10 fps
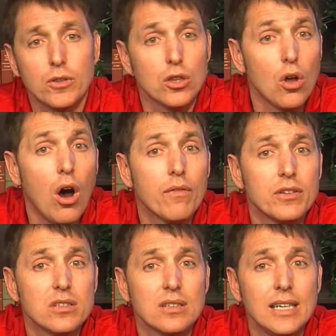the law of
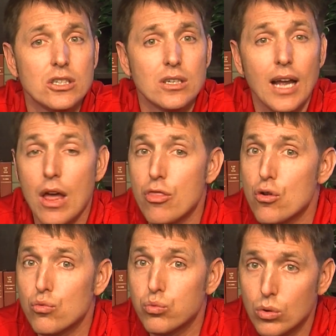this nation, and
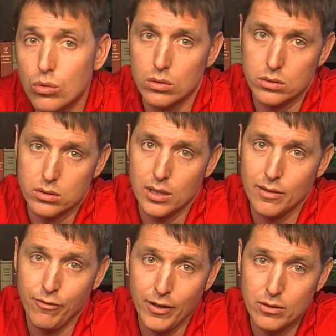the rules
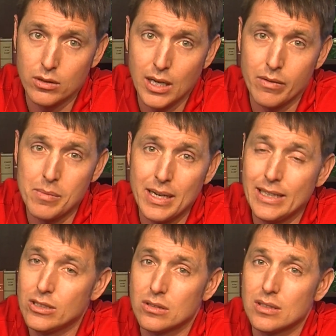of federal government
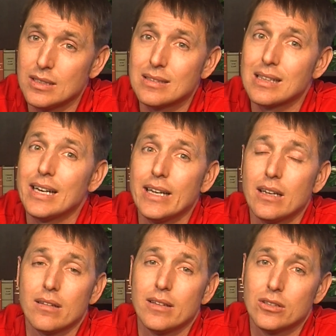agencies
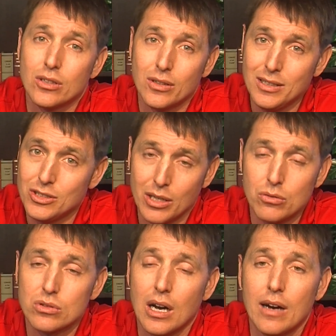like the Attorney
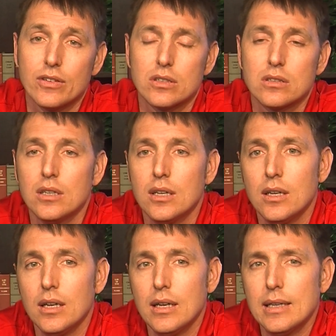General's office.
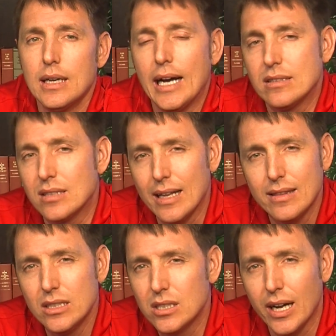I sought
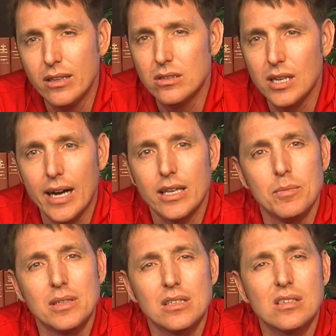the entire
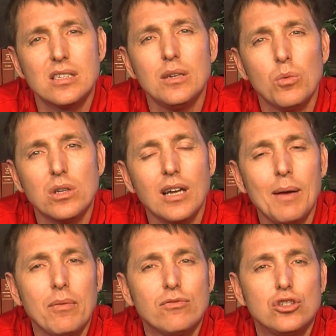document to see what
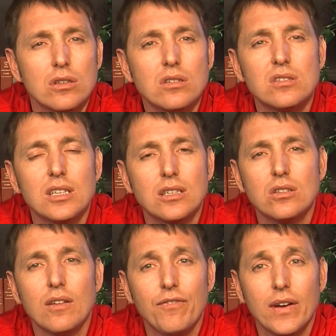type of
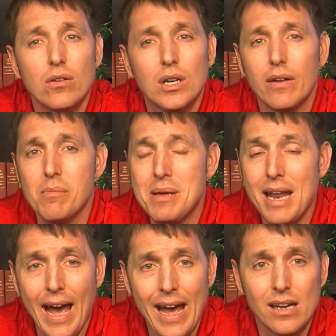jurisdiction the federal government
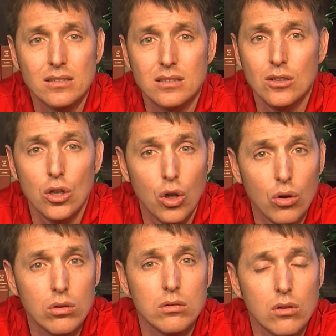has in
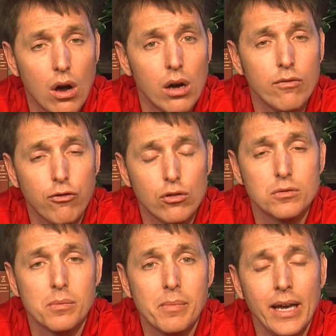local law
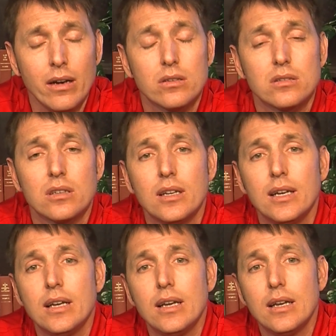enforcement matters.
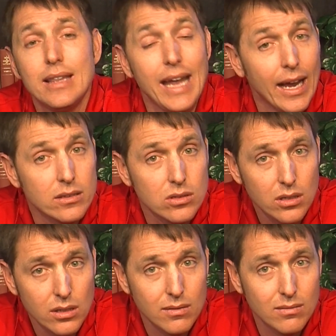The answer?